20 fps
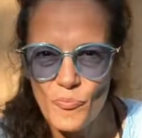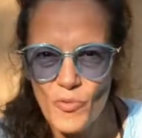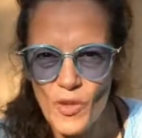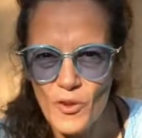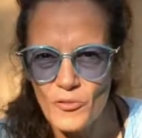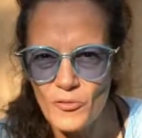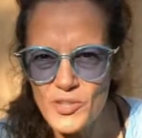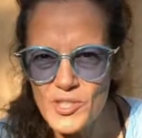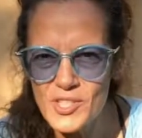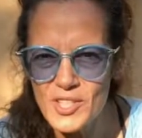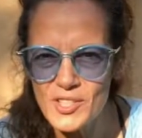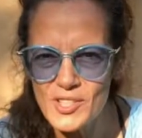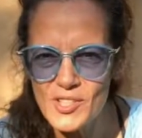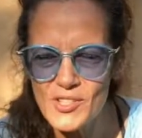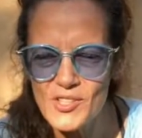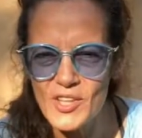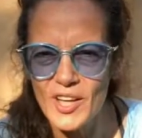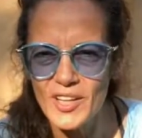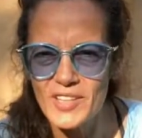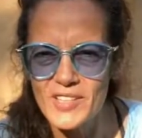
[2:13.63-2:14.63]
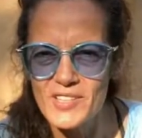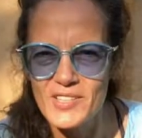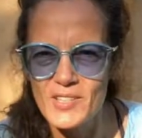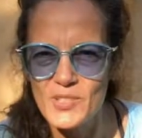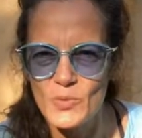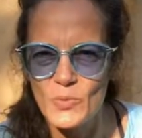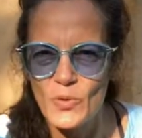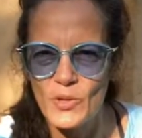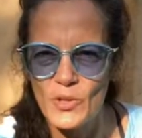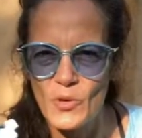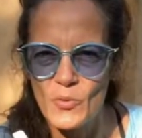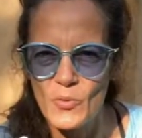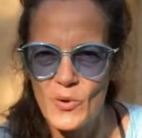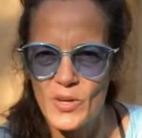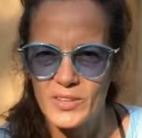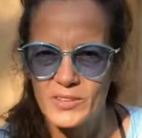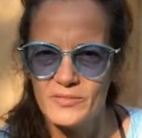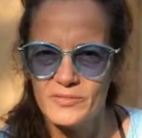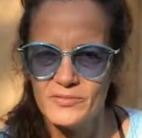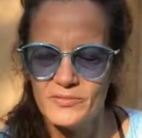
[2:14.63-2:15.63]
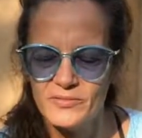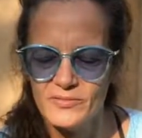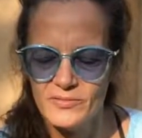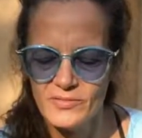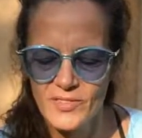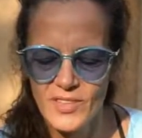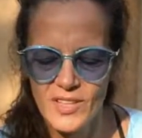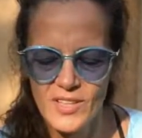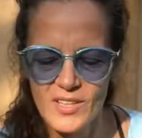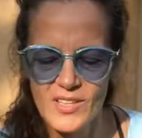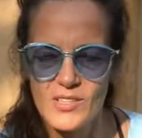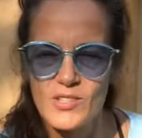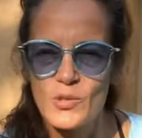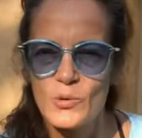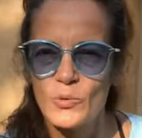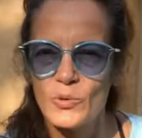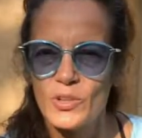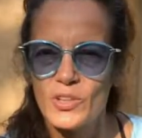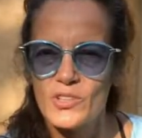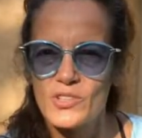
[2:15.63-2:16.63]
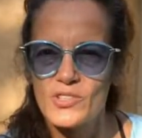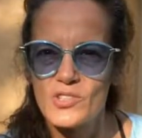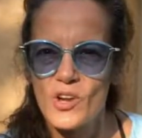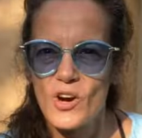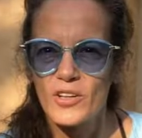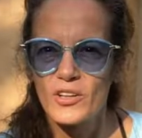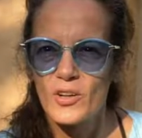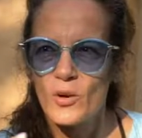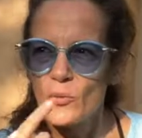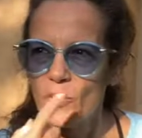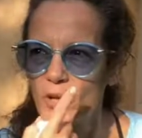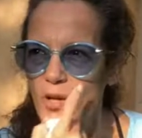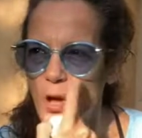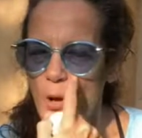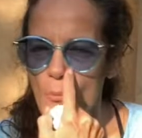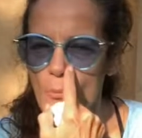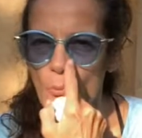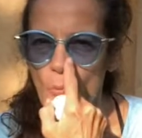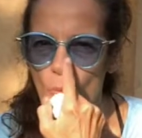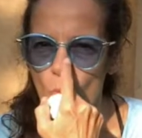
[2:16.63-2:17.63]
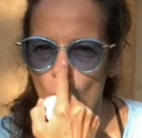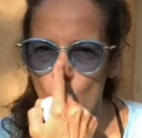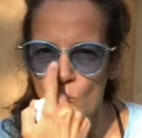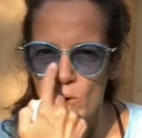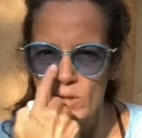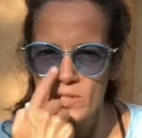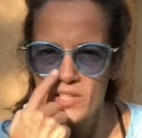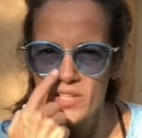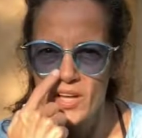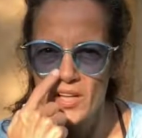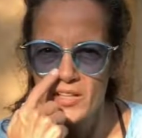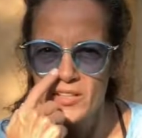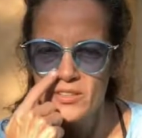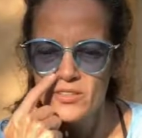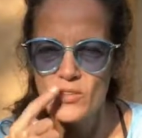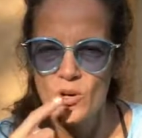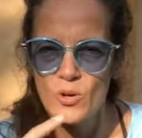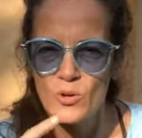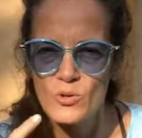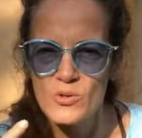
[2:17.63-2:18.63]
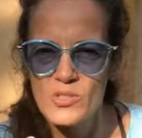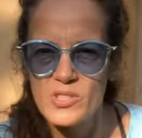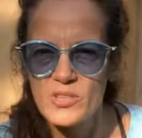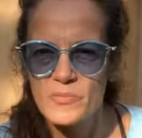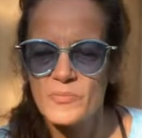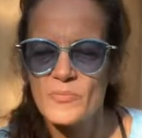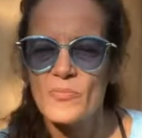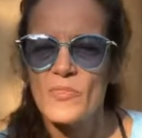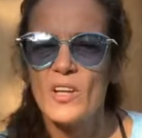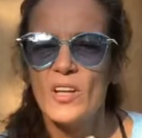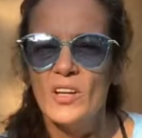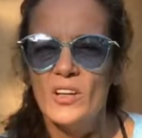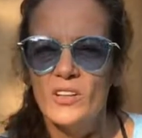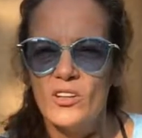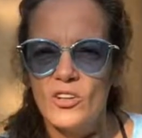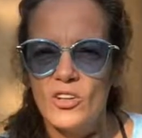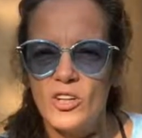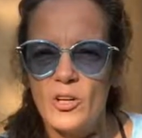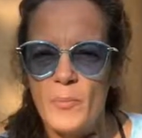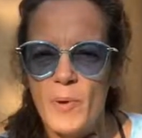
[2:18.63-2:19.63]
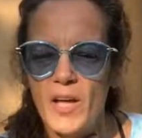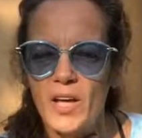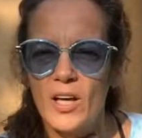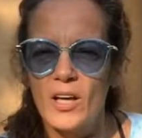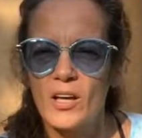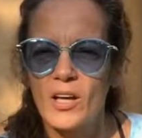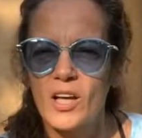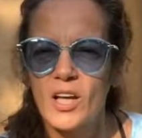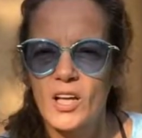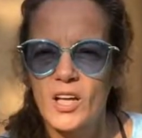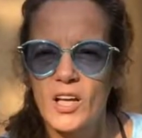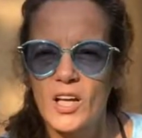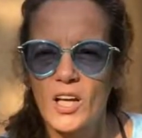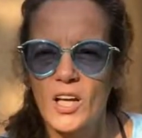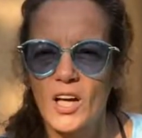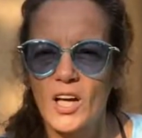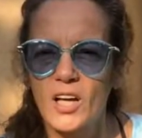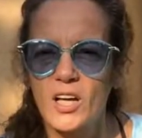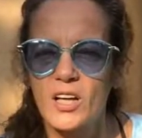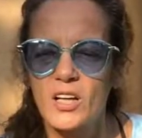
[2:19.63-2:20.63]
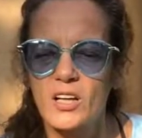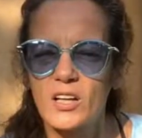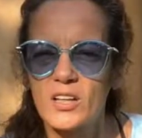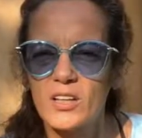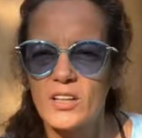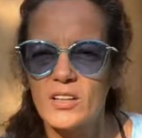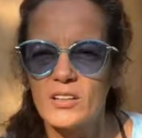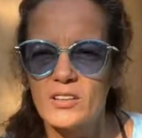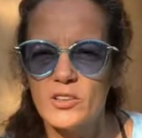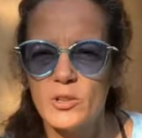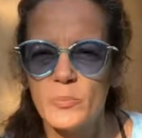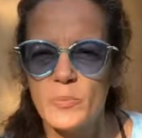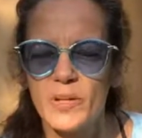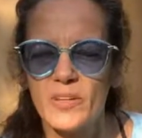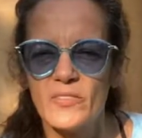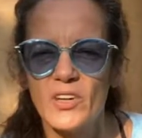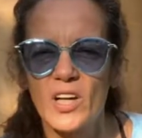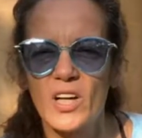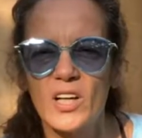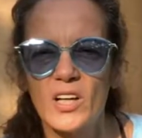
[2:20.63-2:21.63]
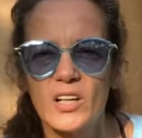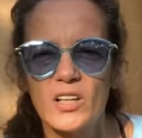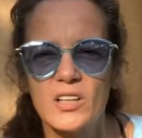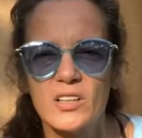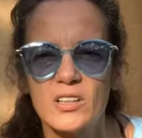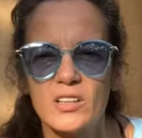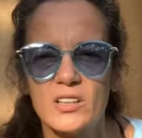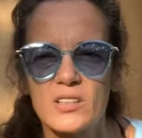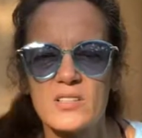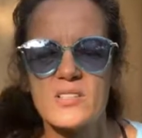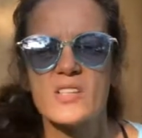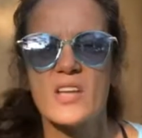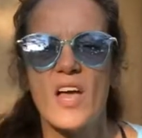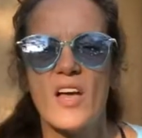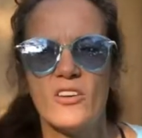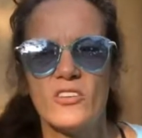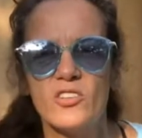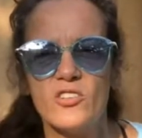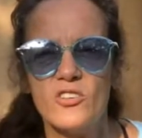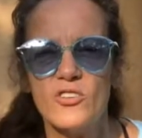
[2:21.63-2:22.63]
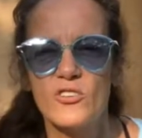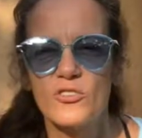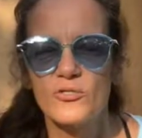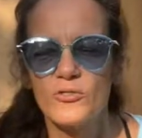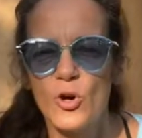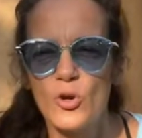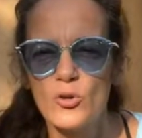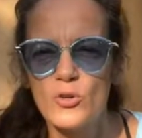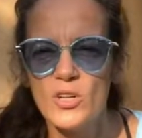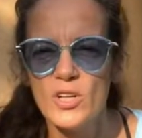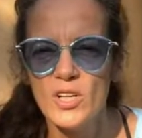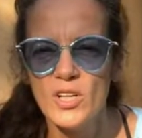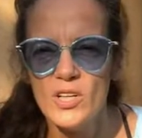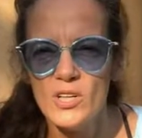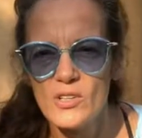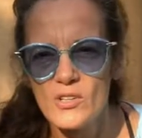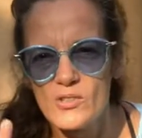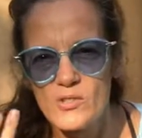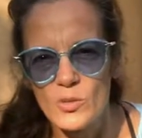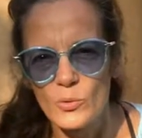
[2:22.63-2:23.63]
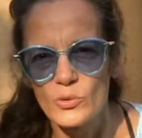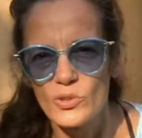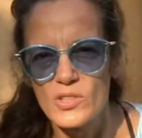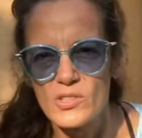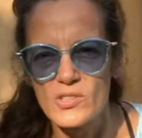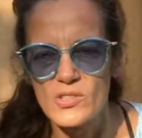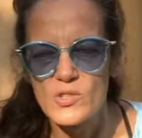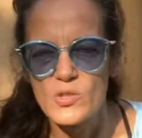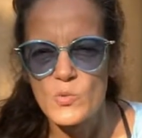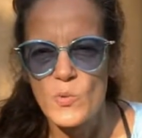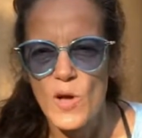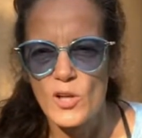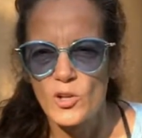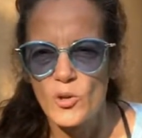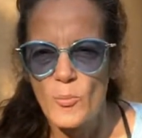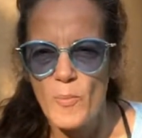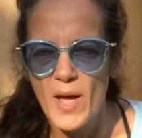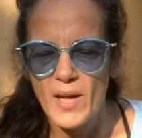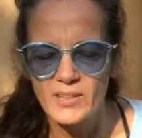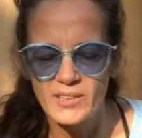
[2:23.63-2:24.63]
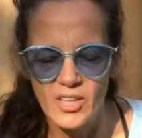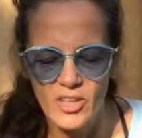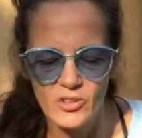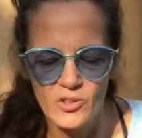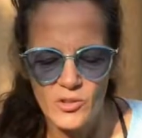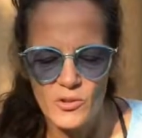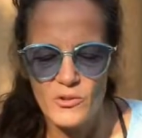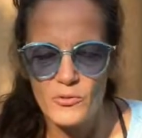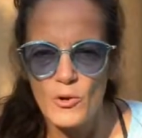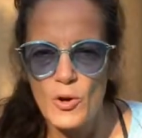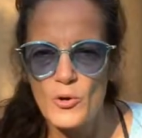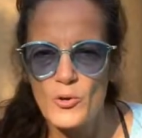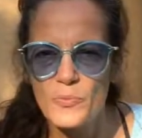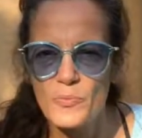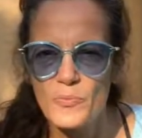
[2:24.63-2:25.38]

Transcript: rinsing the sinuses 101. So we're going to start going up one side of the nose. You're going to make a little bit of a sound in your throat so it doesn't swallow back down your throat.